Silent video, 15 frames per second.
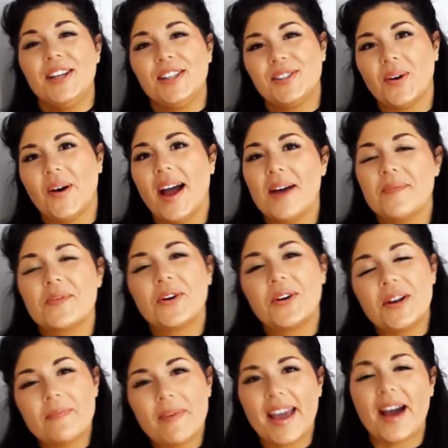so I am
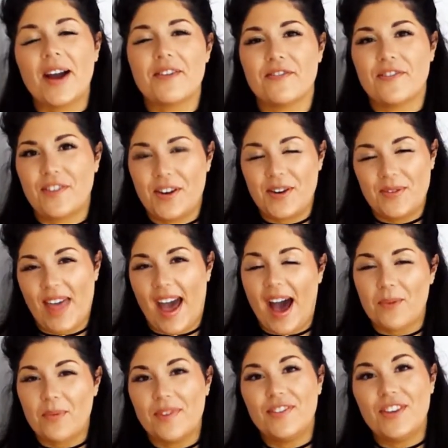going to be going through
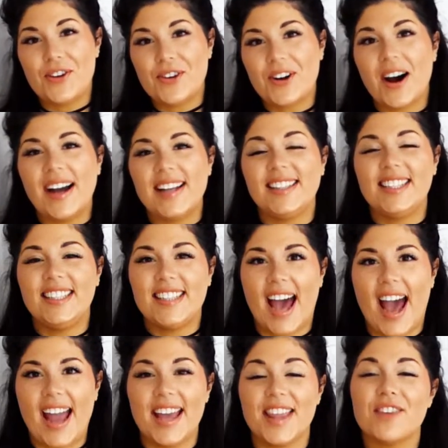that with you guys
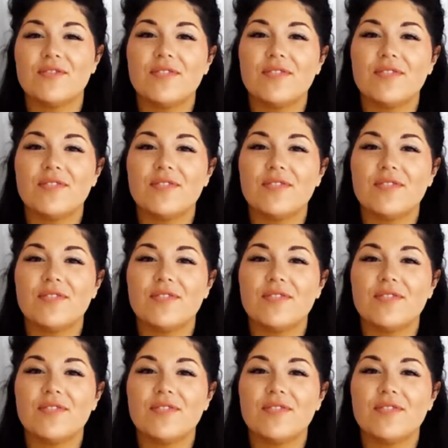today.